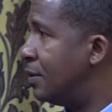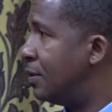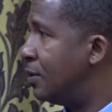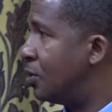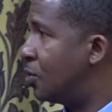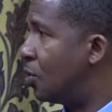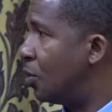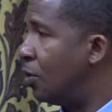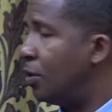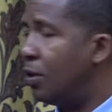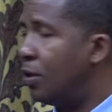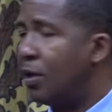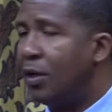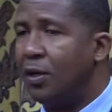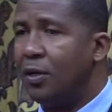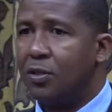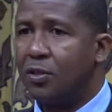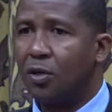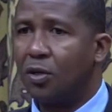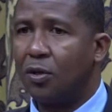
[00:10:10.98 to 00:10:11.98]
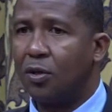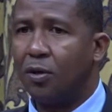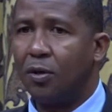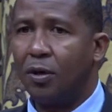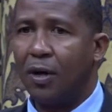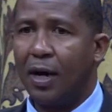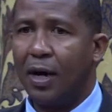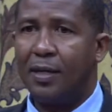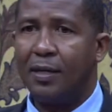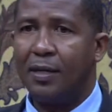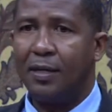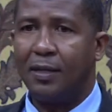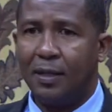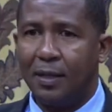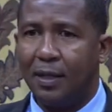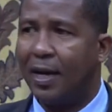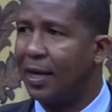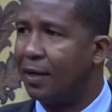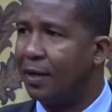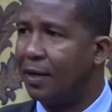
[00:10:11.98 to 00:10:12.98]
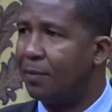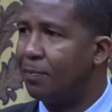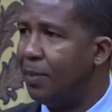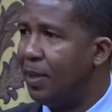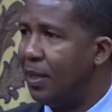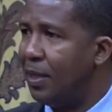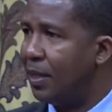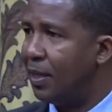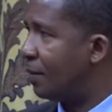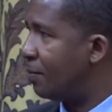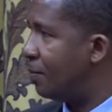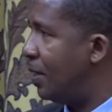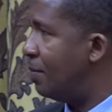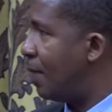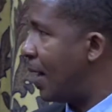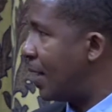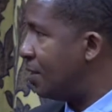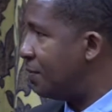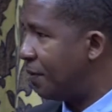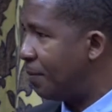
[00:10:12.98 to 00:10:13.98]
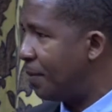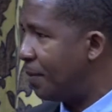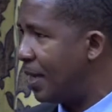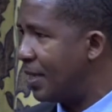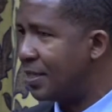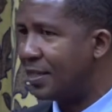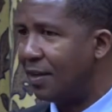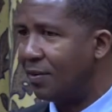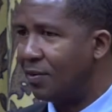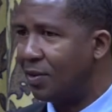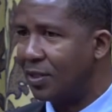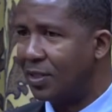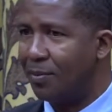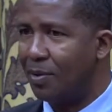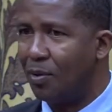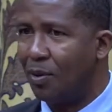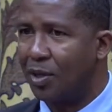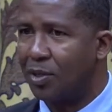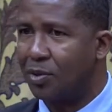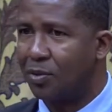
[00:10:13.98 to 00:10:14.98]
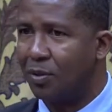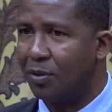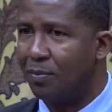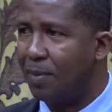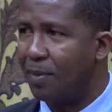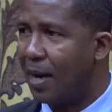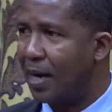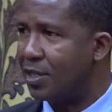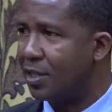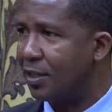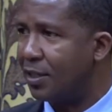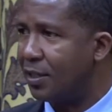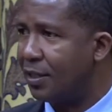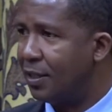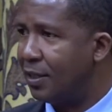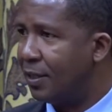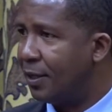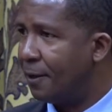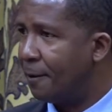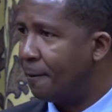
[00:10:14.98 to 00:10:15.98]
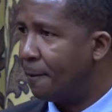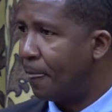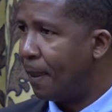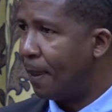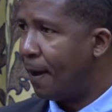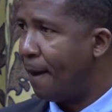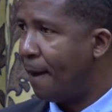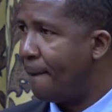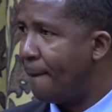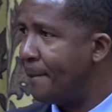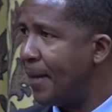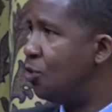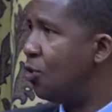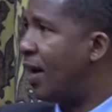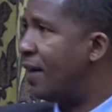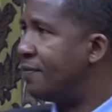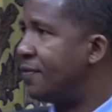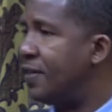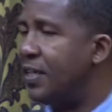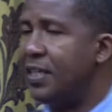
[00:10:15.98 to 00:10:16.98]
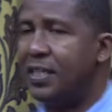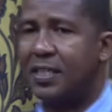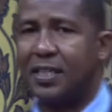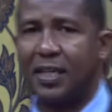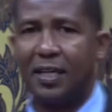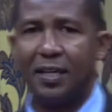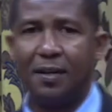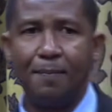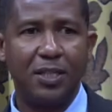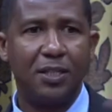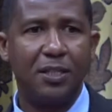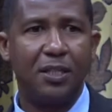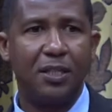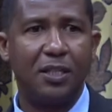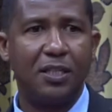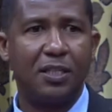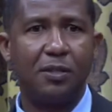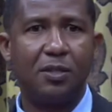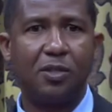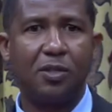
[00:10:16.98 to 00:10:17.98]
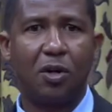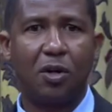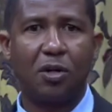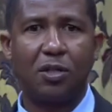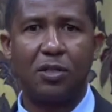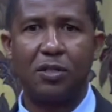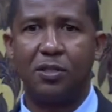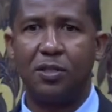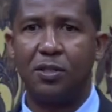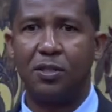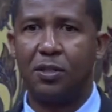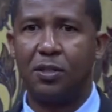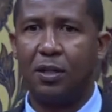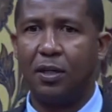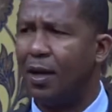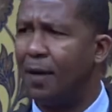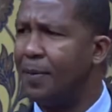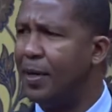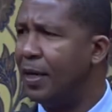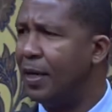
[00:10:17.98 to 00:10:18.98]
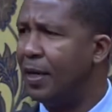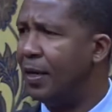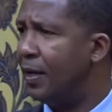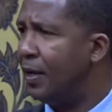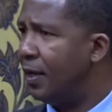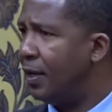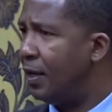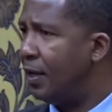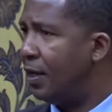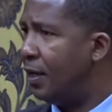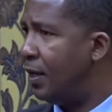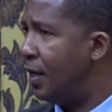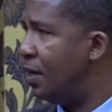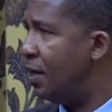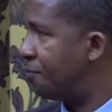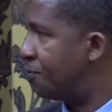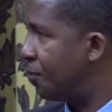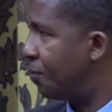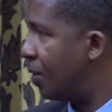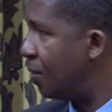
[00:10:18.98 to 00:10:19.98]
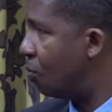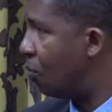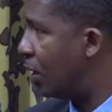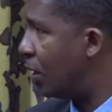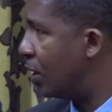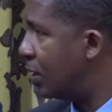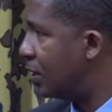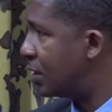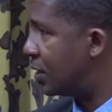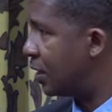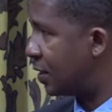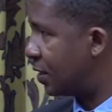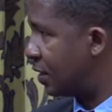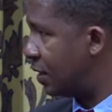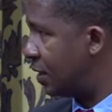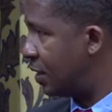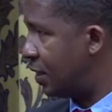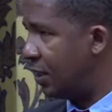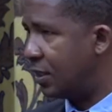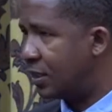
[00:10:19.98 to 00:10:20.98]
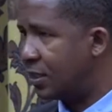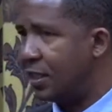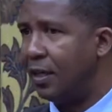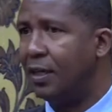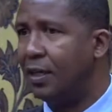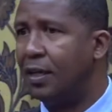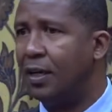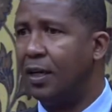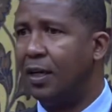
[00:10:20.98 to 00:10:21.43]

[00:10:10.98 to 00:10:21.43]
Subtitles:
So let me imagine for myself. Don't tell me what to imagine. Imagine you have this and imagine this in your constituency. I mean, if we want certain things done,